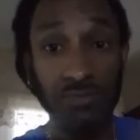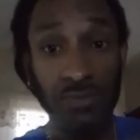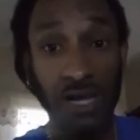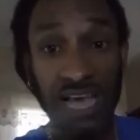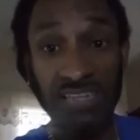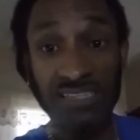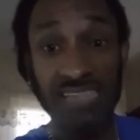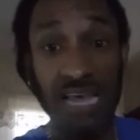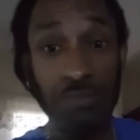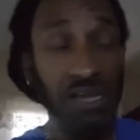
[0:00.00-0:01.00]

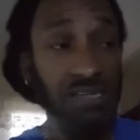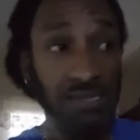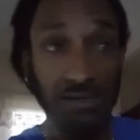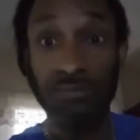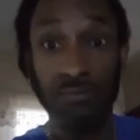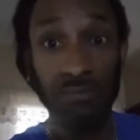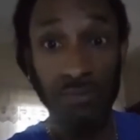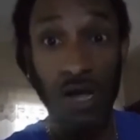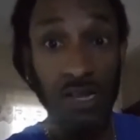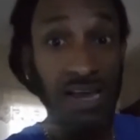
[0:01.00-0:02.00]
entertainment and
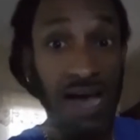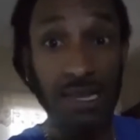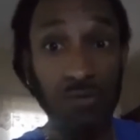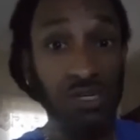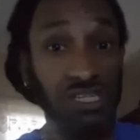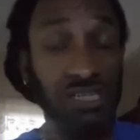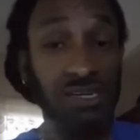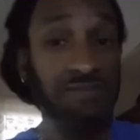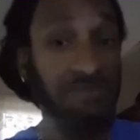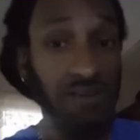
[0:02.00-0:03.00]
all that Hollywood shit
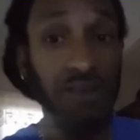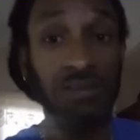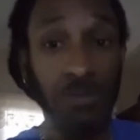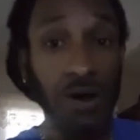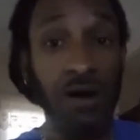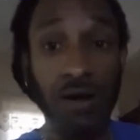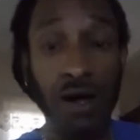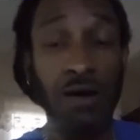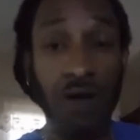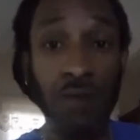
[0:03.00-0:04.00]
has fucked up
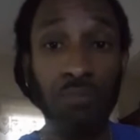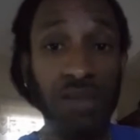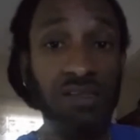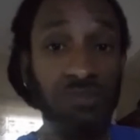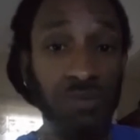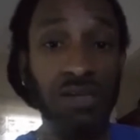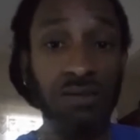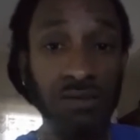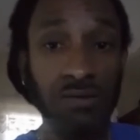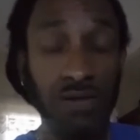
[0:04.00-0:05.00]
our brothers, man.
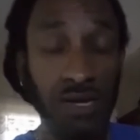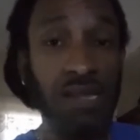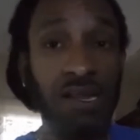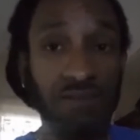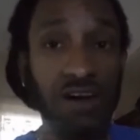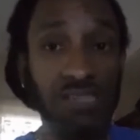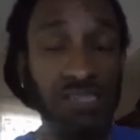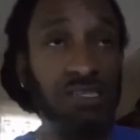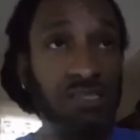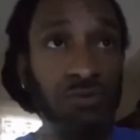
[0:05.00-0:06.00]
And a lot of our
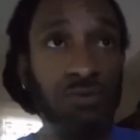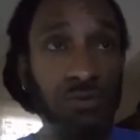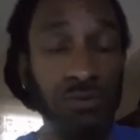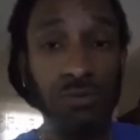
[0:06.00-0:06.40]
sisters, too.